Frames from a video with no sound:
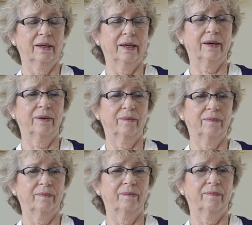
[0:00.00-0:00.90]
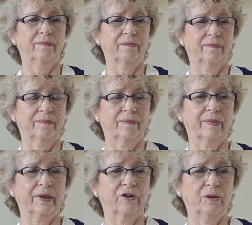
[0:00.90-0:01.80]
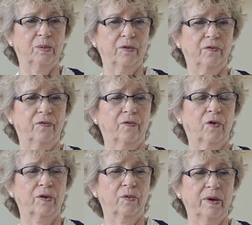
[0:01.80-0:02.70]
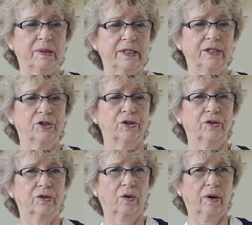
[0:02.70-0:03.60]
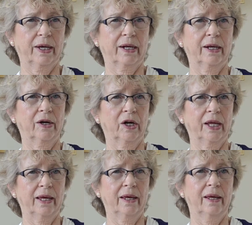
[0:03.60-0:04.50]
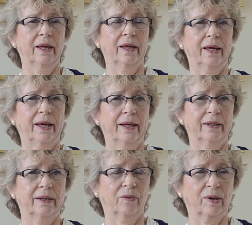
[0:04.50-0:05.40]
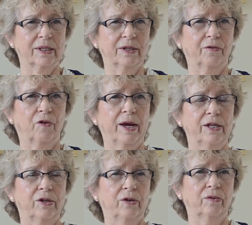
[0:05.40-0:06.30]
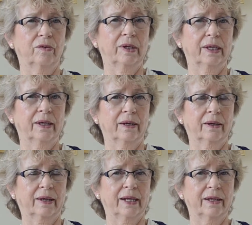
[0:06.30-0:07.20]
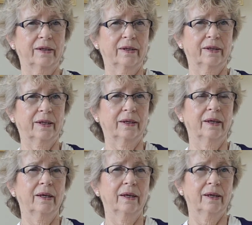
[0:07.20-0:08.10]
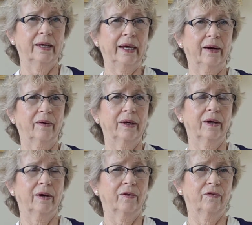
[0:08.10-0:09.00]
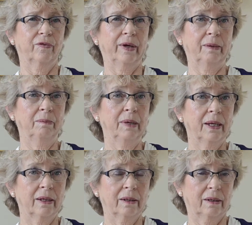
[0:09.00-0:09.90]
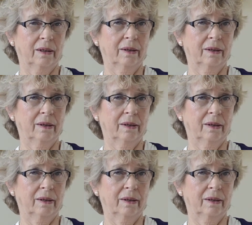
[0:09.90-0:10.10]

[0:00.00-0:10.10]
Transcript: and she put forth women's issues quite clearly, and wasn't afraid to get into the area of admin,